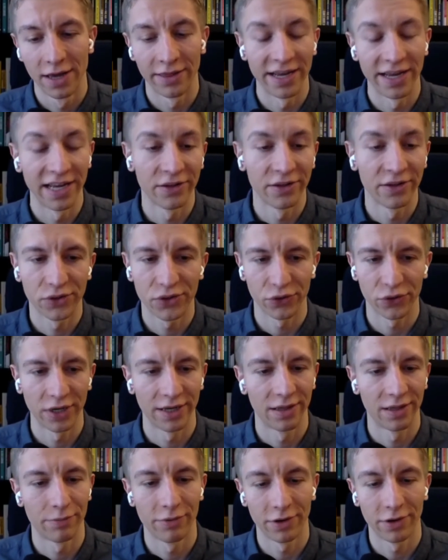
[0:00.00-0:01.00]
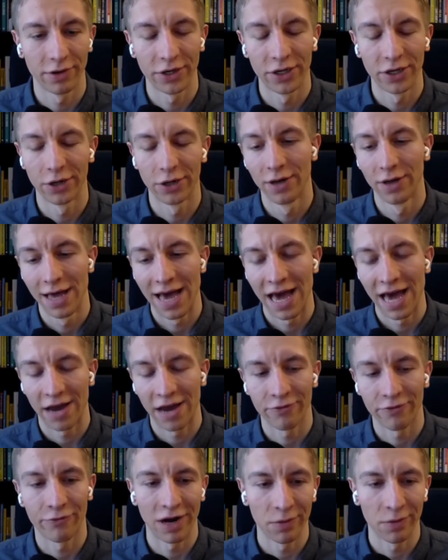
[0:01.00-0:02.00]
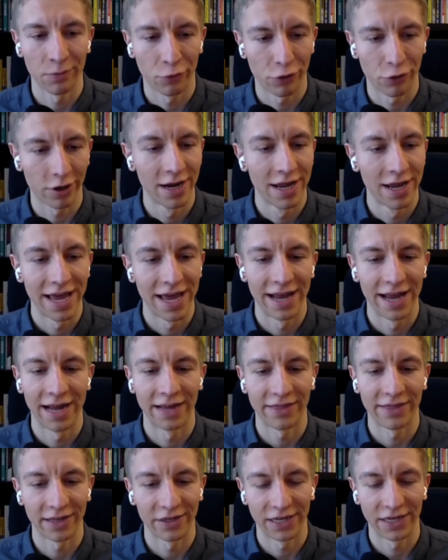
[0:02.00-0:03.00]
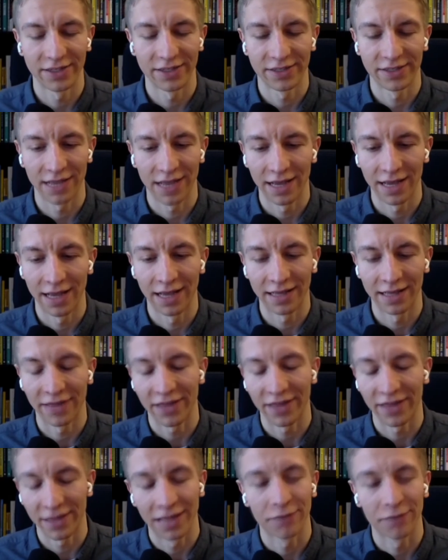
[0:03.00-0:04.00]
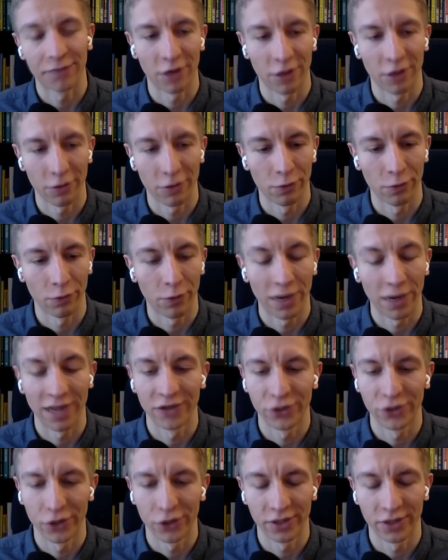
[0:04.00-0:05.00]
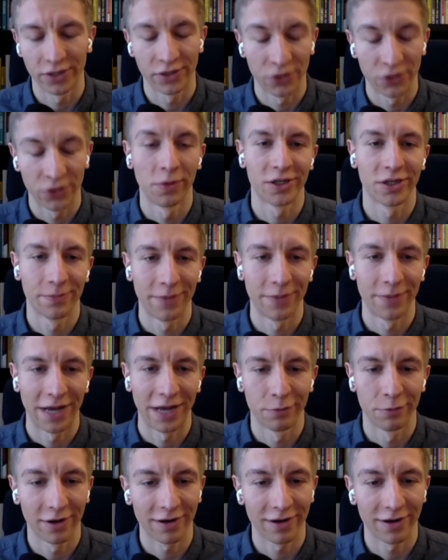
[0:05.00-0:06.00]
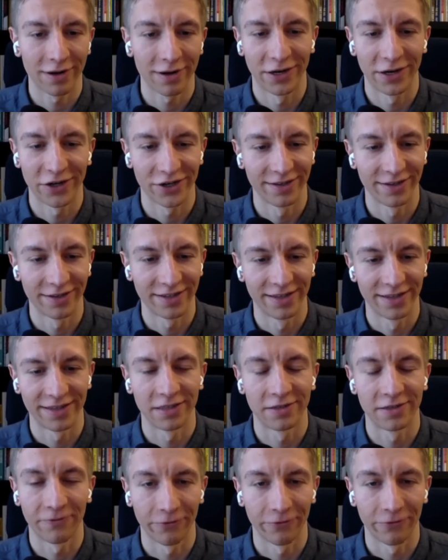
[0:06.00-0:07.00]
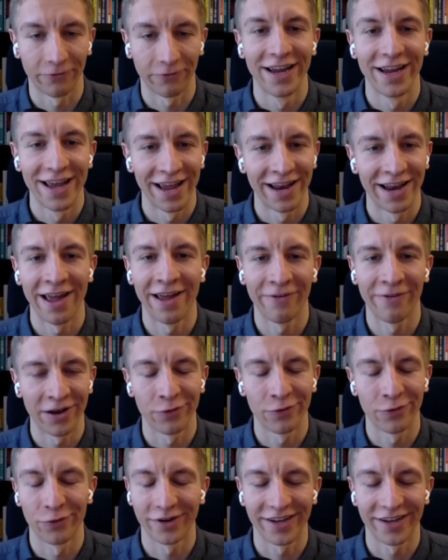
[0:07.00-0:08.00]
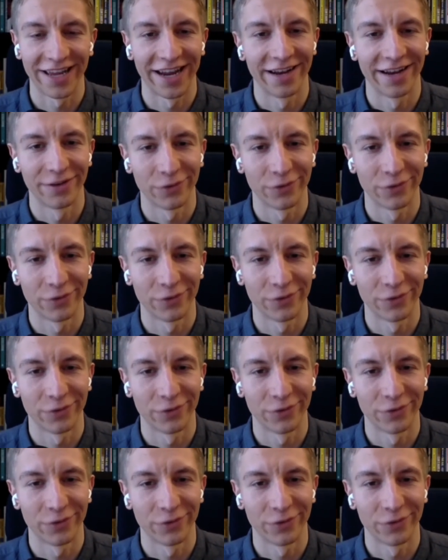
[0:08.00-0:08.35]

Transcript: the industry, the you know how to write more. And I think just I think that's probably what I enjoyed so much about your book, especially since it's free and anyone could get it as